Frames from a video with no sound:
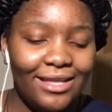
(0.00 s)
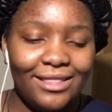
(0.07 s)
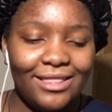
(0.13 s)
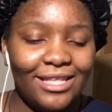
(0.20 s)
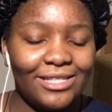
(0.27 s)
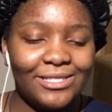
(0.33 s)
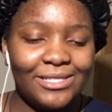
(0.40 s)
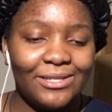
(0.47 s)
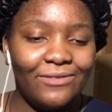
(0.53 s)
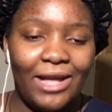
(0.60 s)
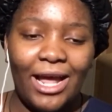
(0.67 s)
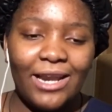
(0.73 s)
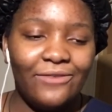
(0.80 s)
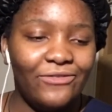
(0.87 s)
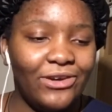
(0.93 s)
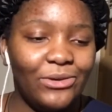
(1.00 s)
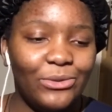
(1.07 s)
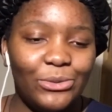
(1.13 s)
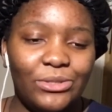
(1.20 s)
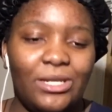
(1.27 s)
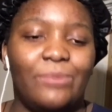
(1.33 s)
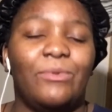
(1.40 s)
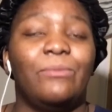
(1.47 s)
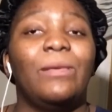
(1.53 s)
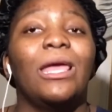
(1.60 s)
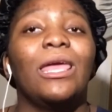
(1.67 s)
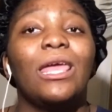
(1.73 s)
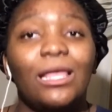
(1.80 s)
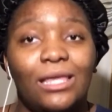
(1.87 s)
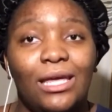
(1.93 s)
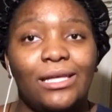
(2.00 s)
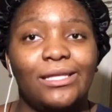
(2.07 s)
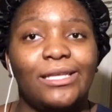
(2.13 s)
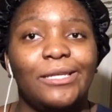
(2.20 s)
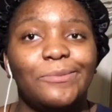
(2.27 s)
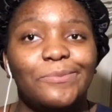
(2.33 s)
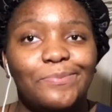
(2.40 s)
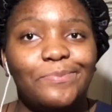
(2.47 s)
That's the kind of videos that I've been making lately,